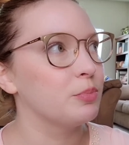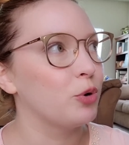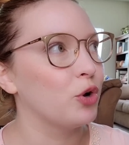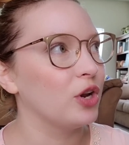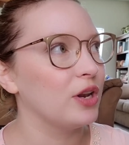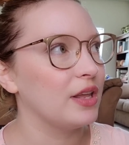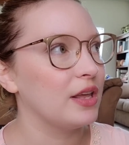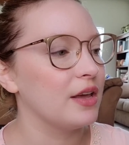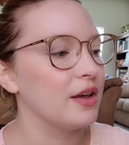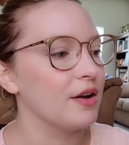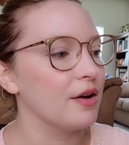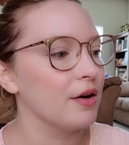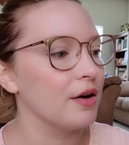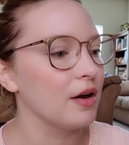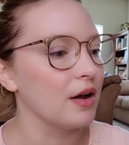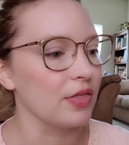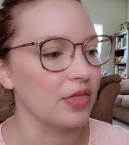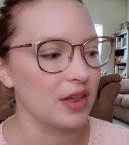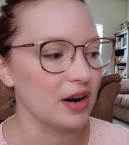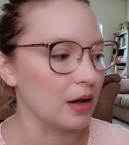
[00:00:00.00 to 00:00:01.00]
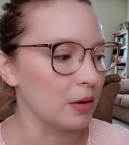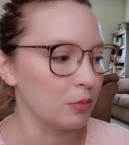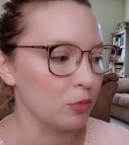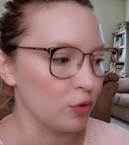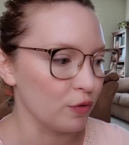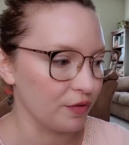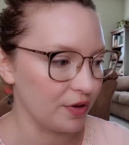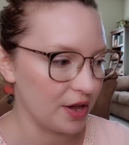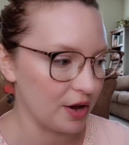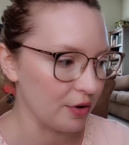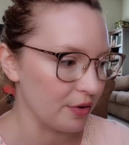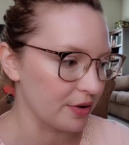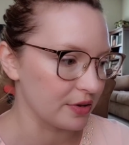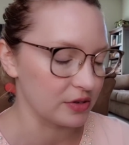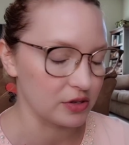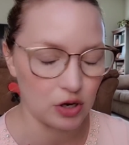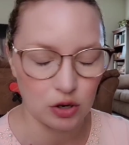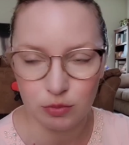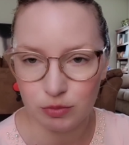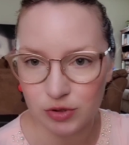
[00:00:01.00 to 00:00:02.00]
put here and then I'll move
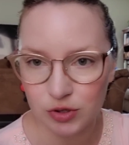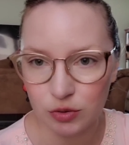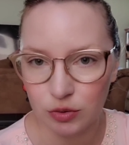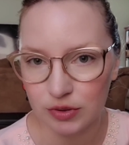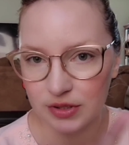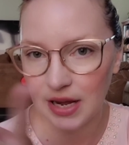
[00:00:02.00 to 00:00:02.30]
Kieran's homeschool